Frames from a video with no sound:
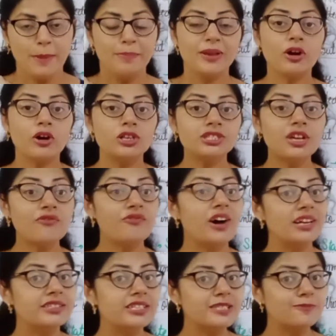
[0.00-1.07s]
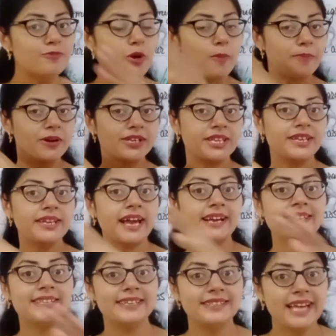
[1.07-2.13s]
Because the father's property
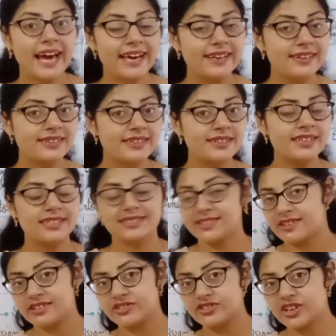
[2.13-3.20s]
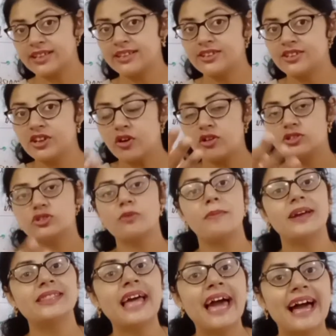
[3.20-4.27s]
get inherited in Christianity also
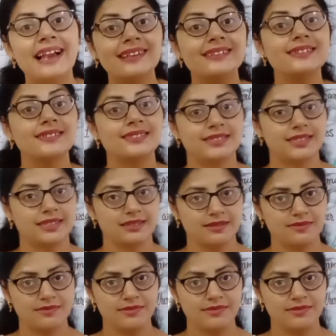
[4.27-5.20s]
by the elder son.